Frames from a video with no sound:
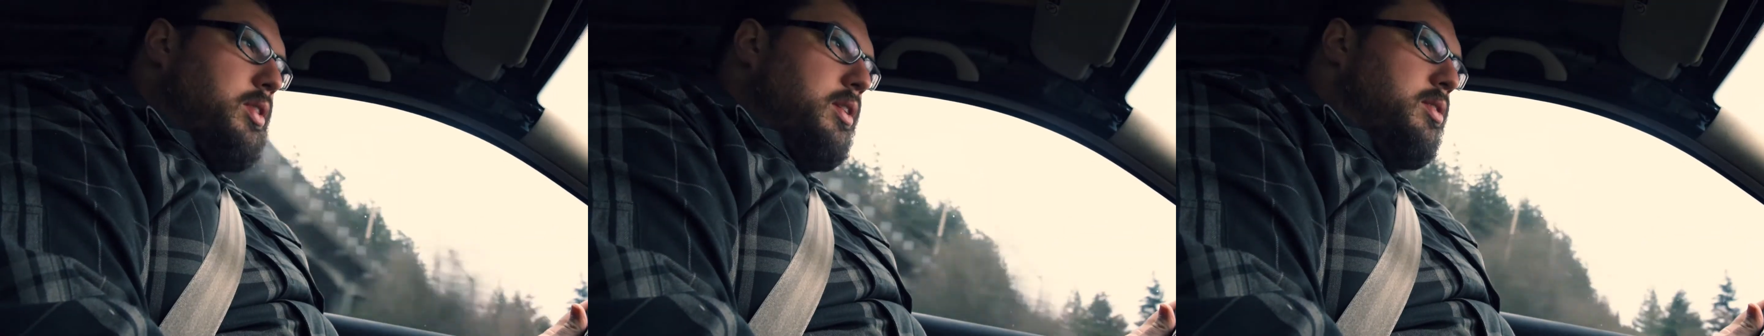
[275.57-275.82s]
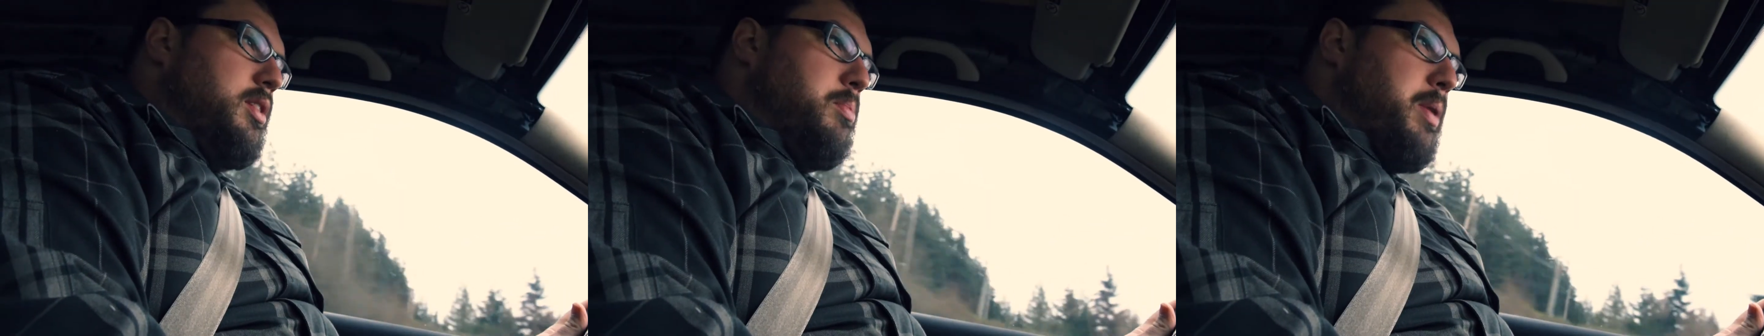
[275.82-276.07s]

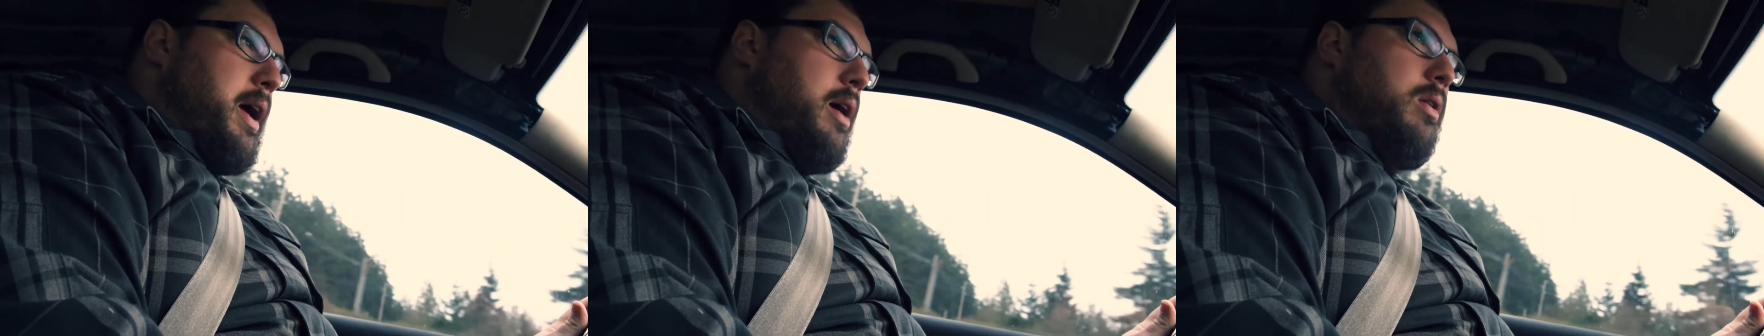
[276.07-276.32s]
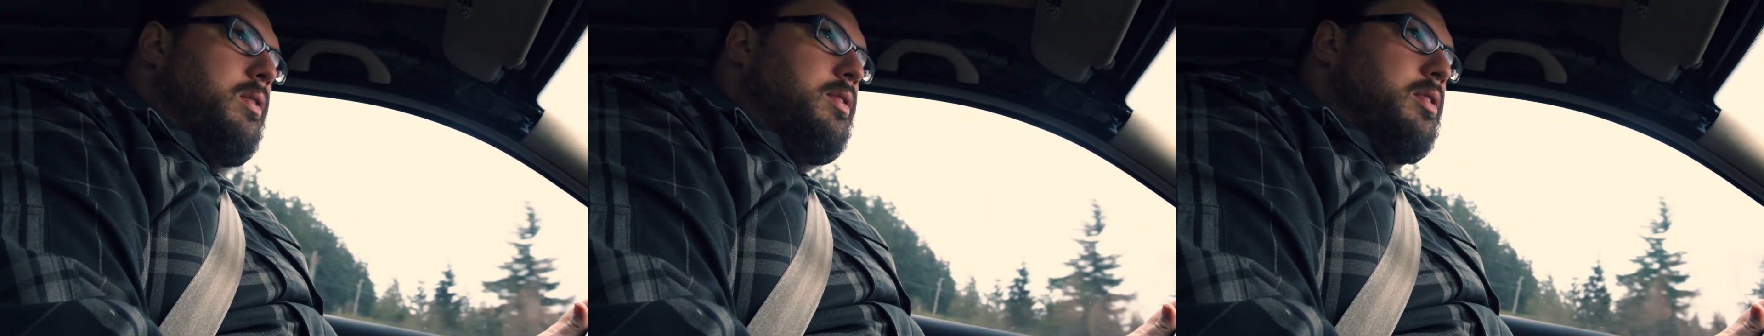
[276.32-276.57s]
60
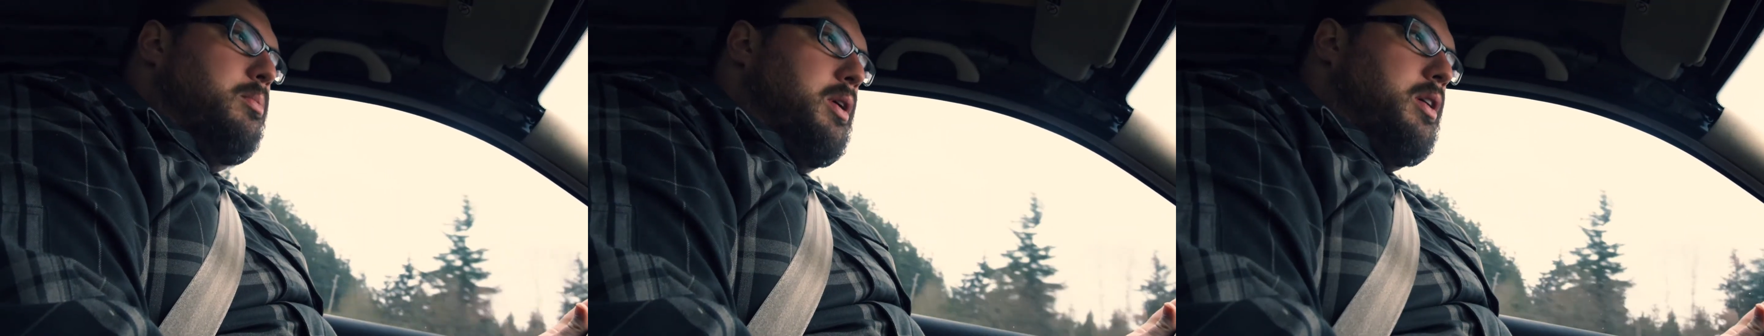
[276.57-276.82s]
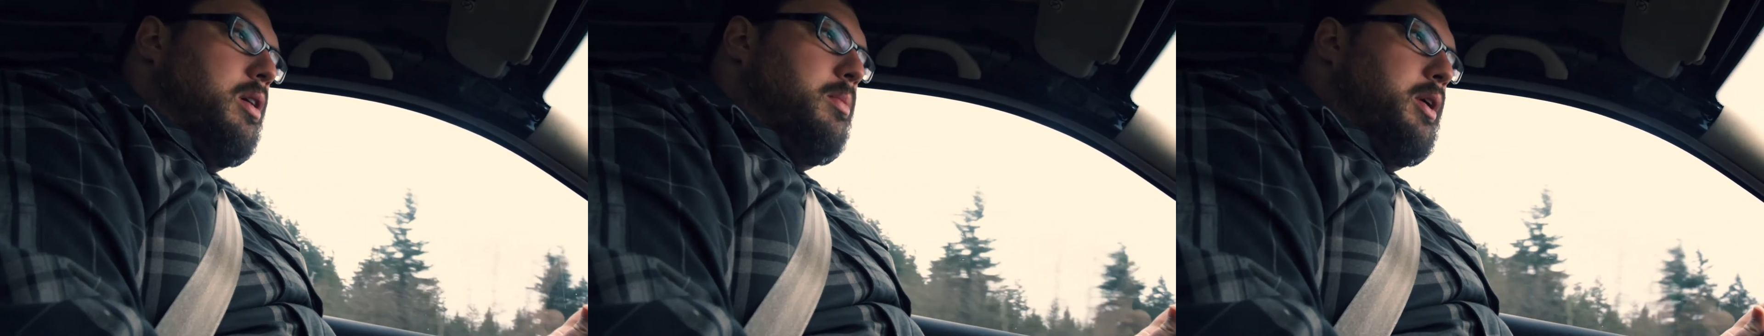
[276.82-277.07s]
pounds and
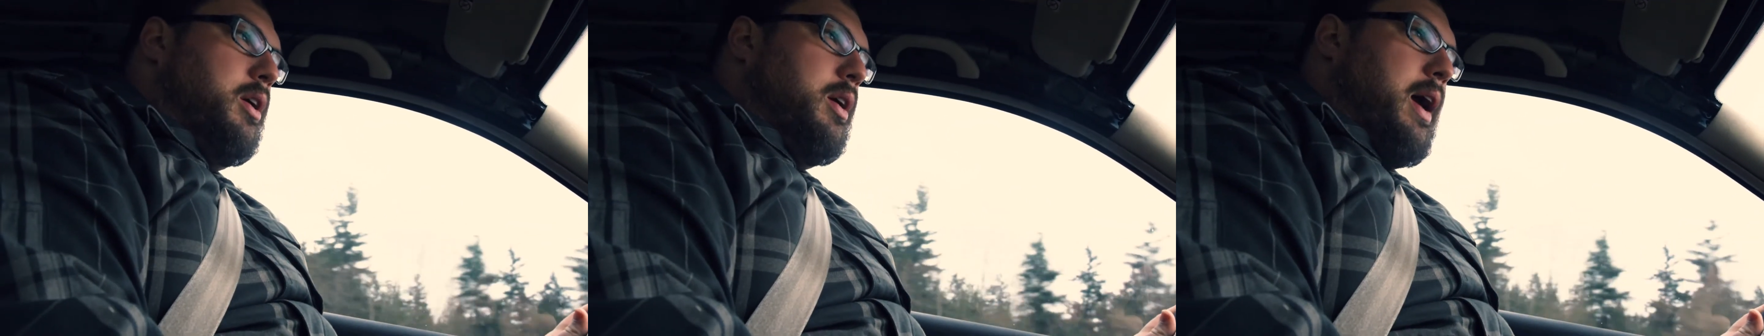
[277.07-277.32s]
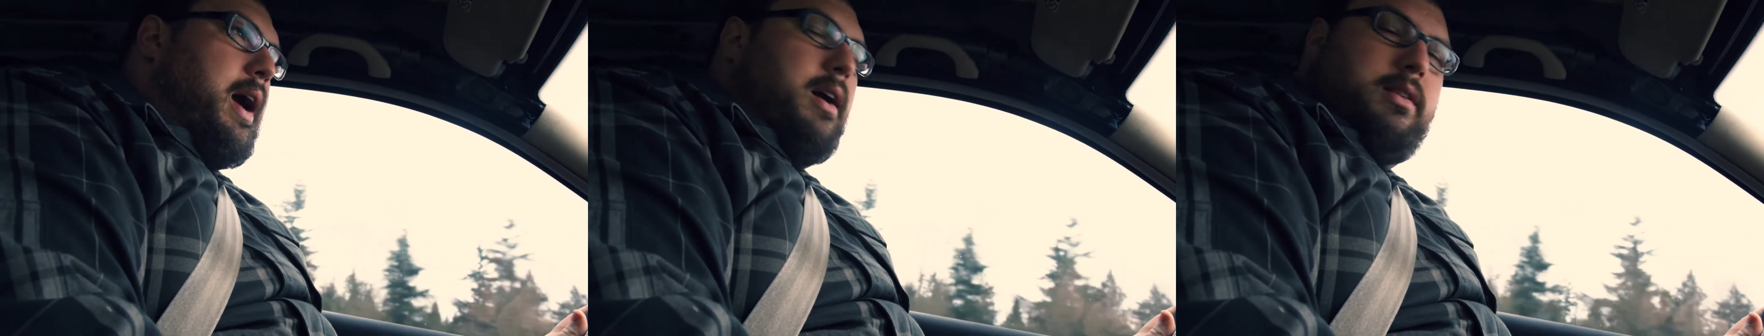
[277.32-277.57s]
becoming
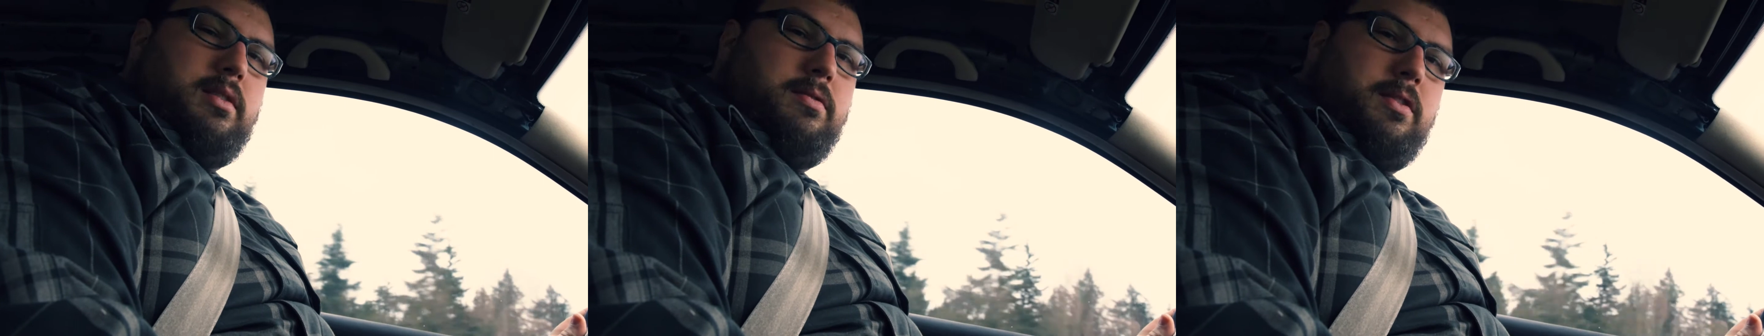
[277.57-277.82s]
active